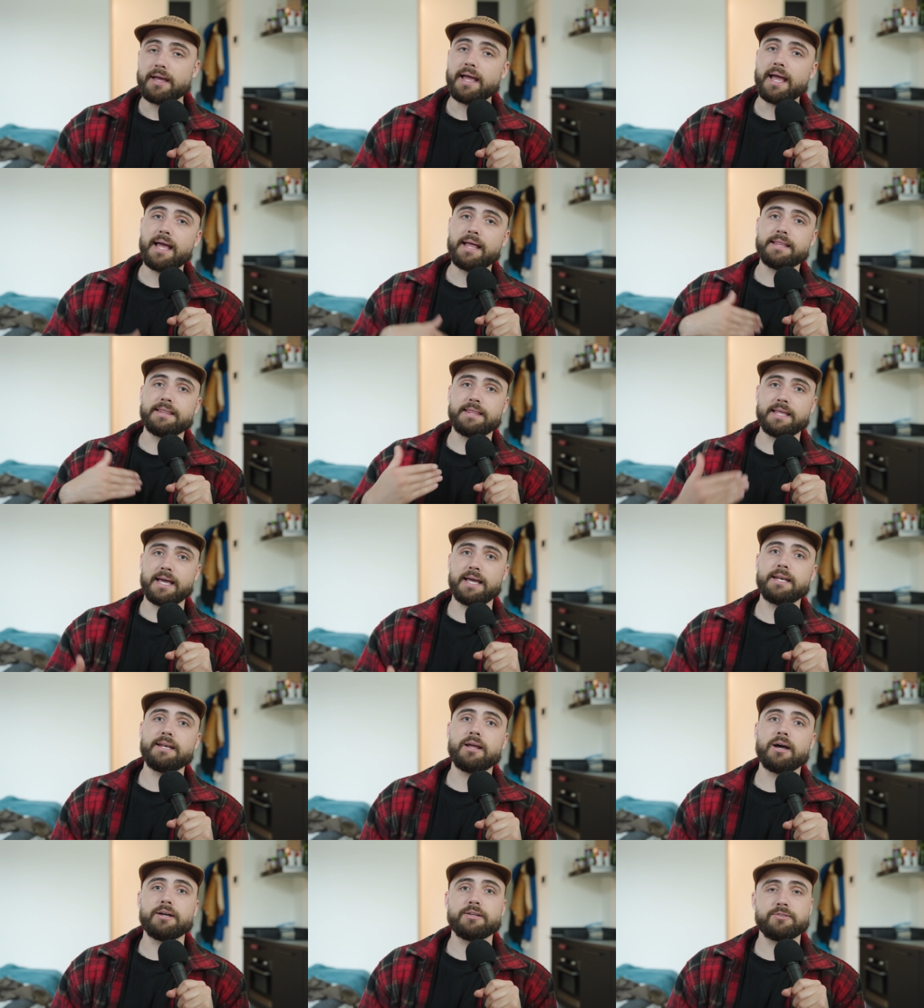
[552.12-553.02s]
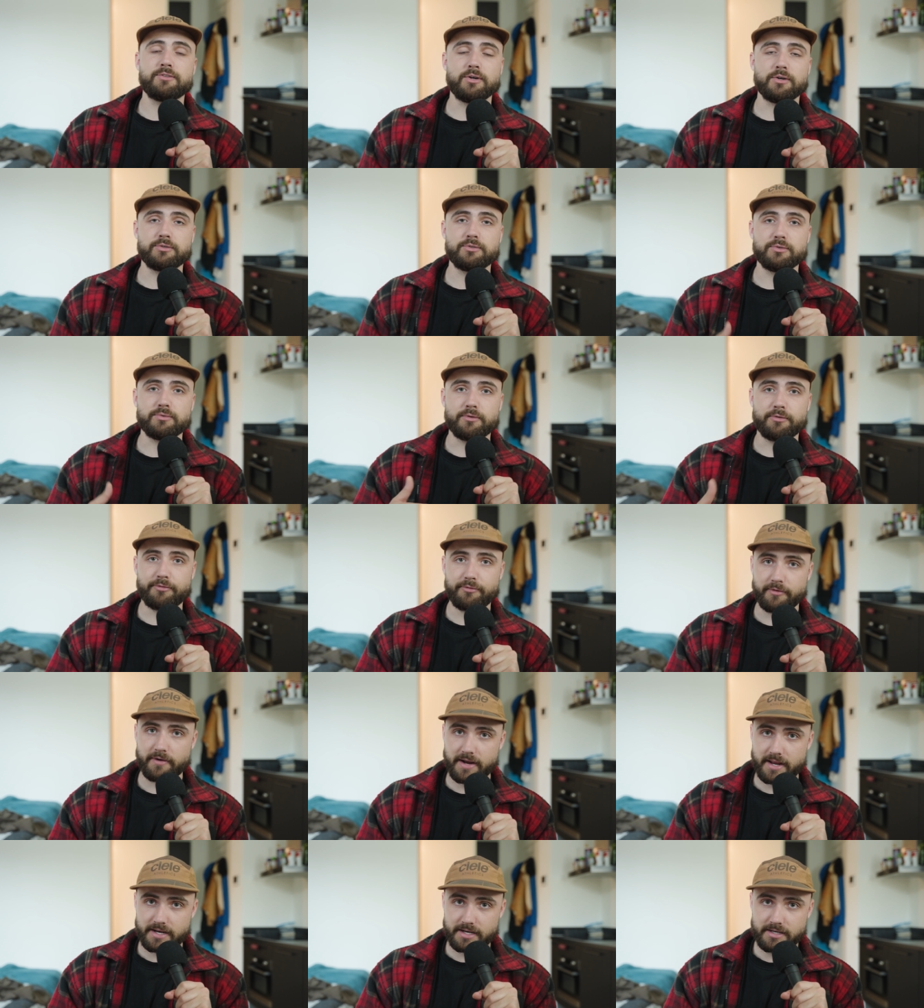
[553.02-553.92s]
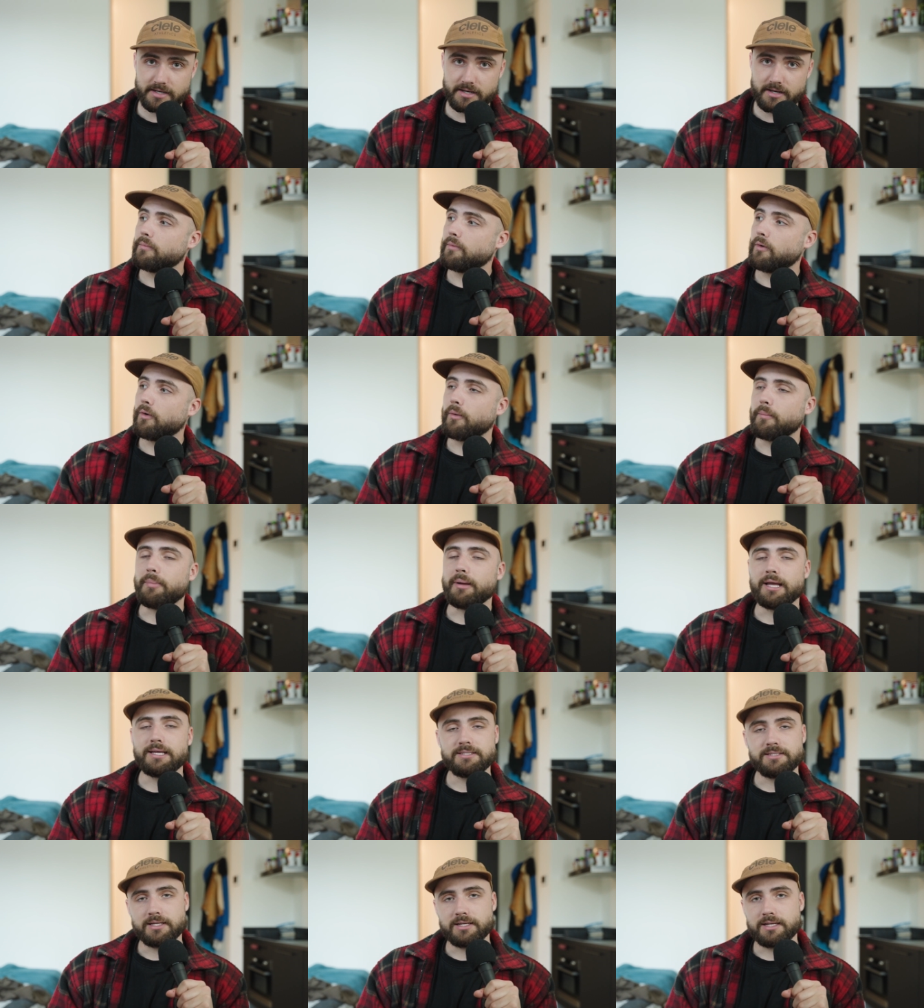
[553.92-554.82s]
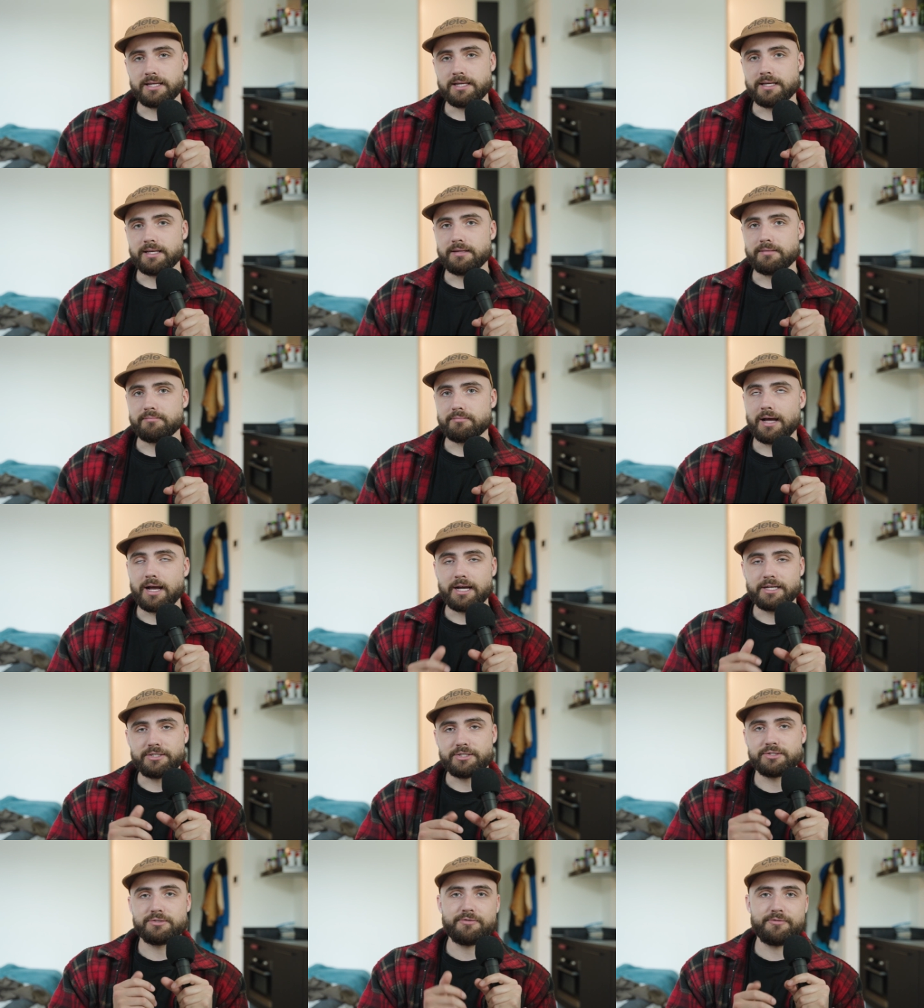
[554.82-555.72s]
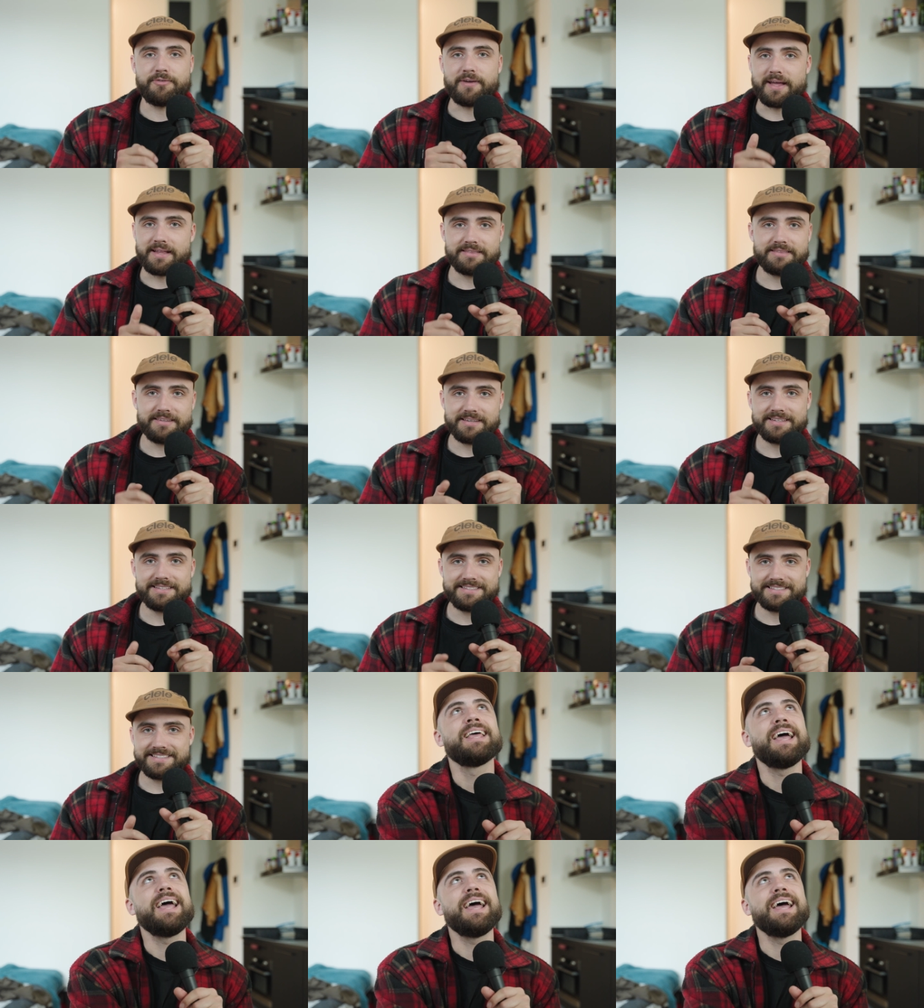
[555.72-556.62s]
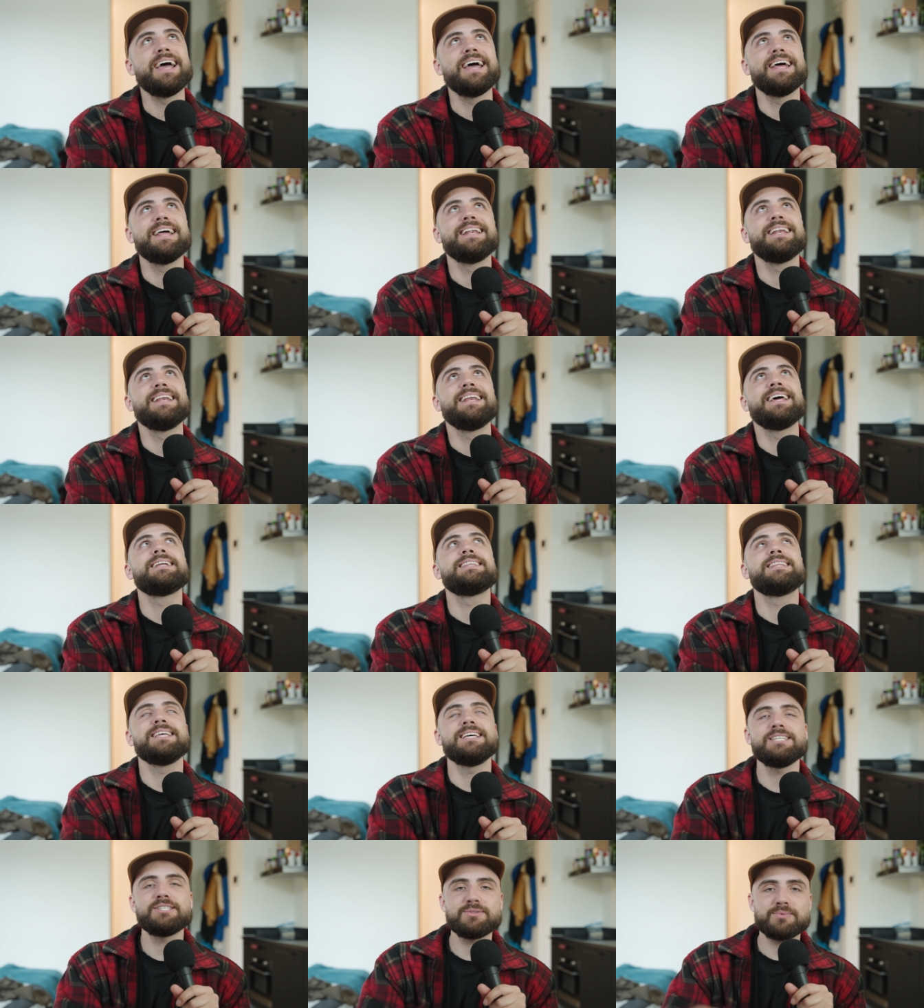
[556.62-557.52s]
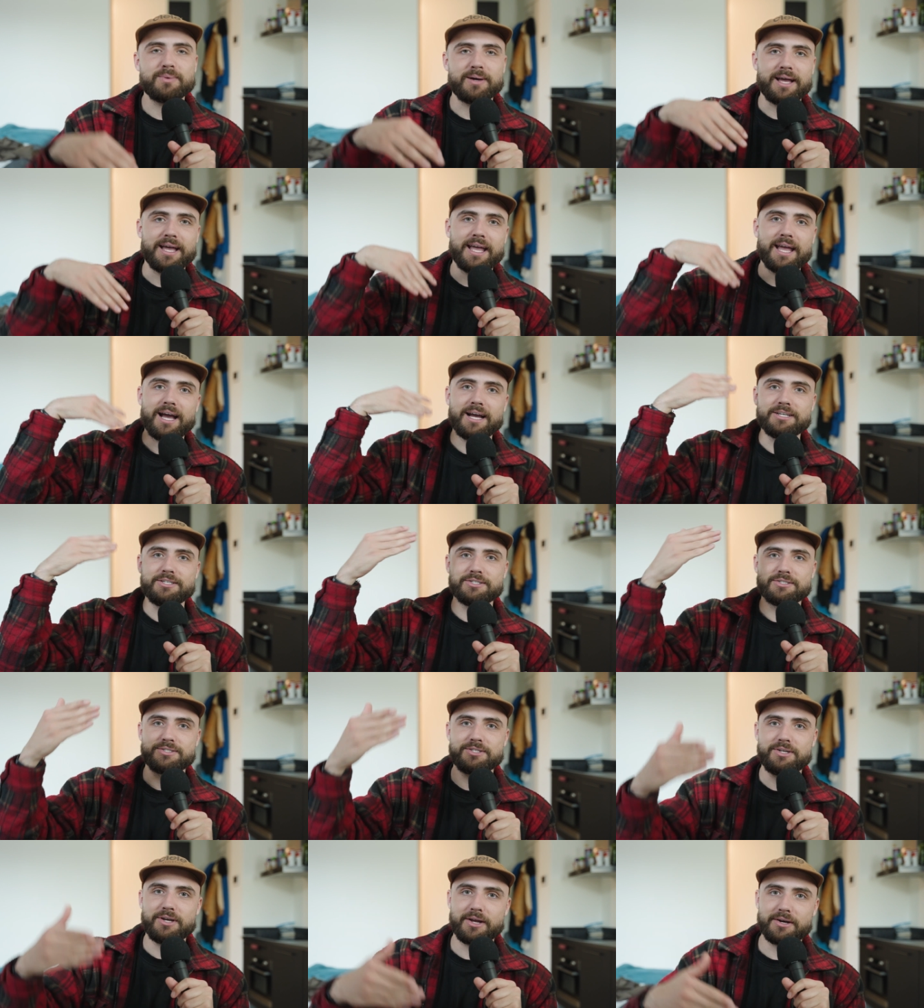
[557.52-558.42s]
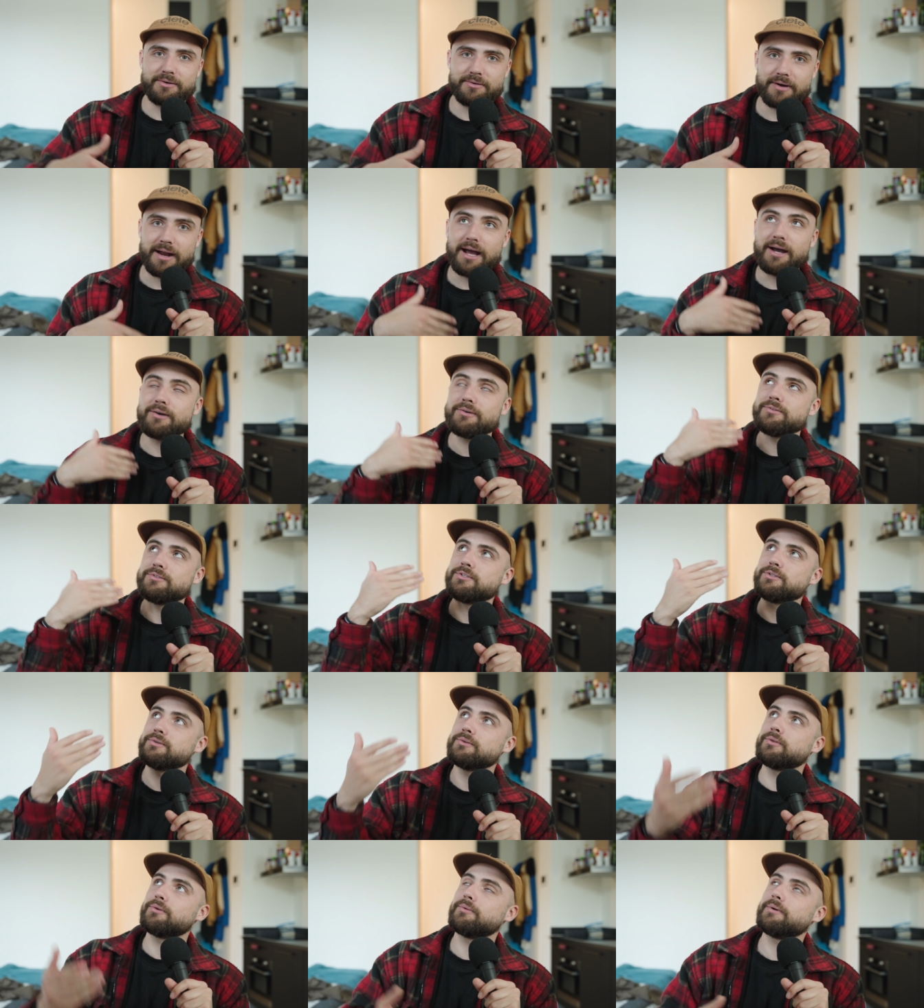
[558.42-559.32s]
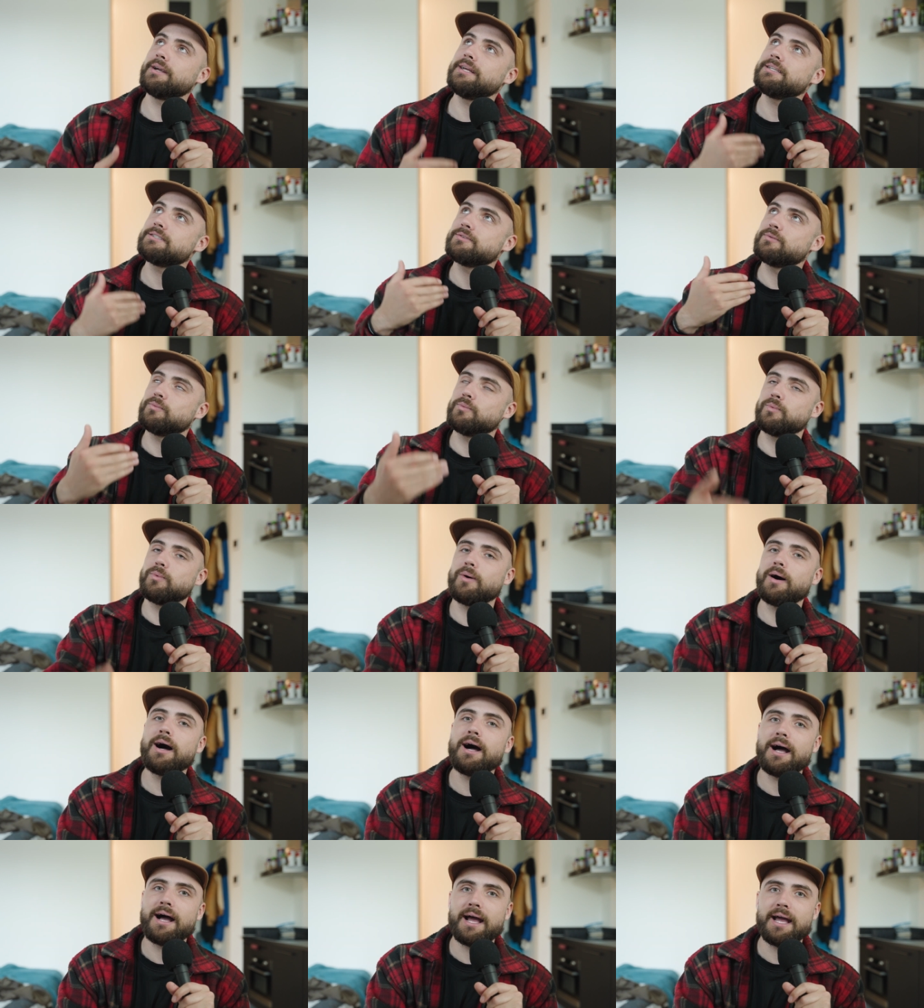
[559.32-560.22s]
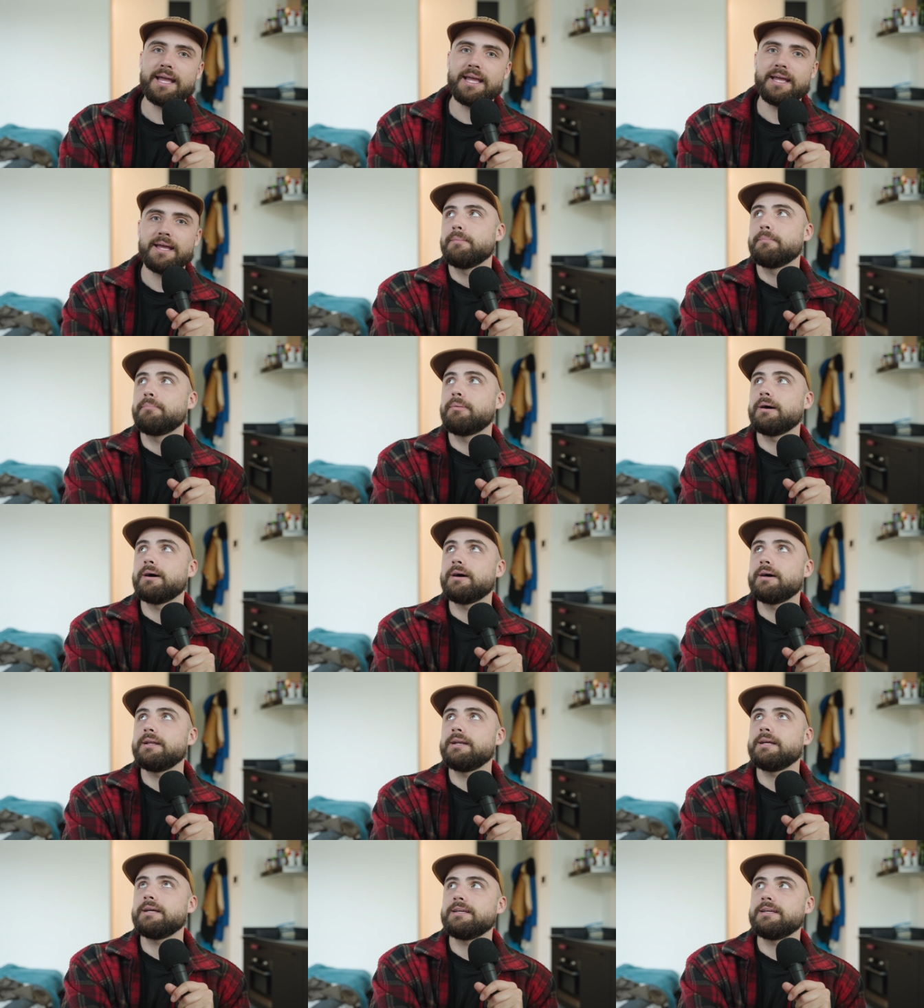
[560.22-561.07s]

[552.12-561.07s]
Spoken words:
And then I talked to a friend, or basically I just vented. And this way I just got around to the reason why. But